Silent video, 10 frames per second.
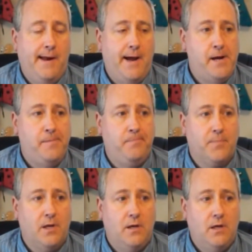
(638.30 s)
Um,
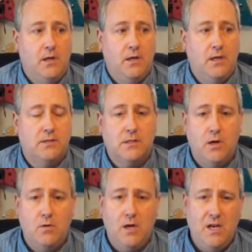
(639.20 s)
and
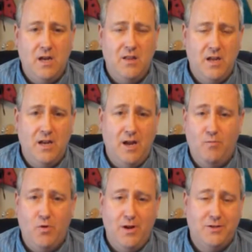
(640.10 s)
so, and, that,
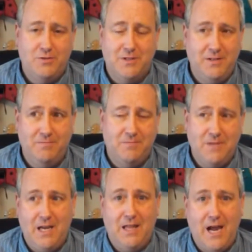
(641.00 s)
and one interesting
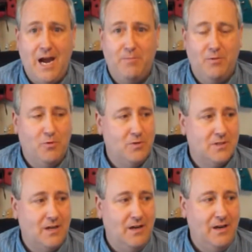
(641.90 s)
thing that happened
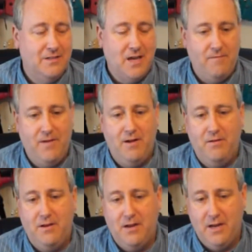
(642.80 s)
once uh, is I
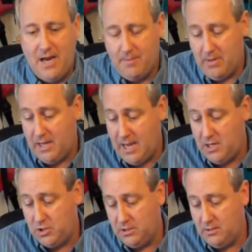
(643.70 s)
found an
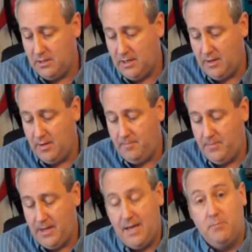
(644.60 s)
application. Um,
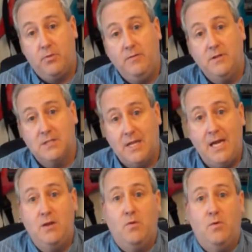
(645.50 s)
I had a previous
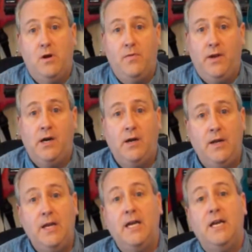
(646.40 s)
landlord on there,
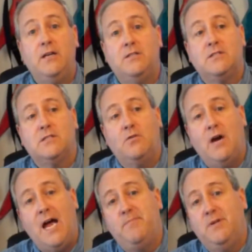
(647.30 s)
and it just so
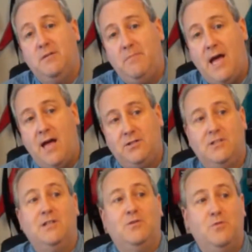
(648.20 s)
happened to match
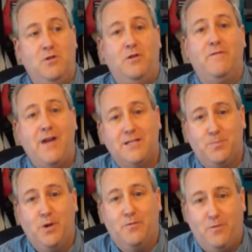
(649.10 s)
one of their
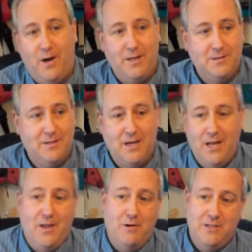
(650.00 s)
Facebook friends,
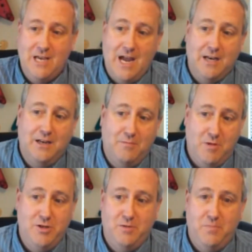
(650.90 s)
and they were tagged in a
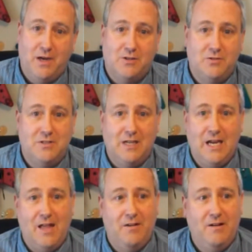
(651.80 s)
bunch of pictures
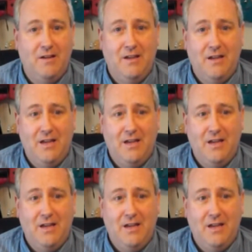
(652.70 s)
together.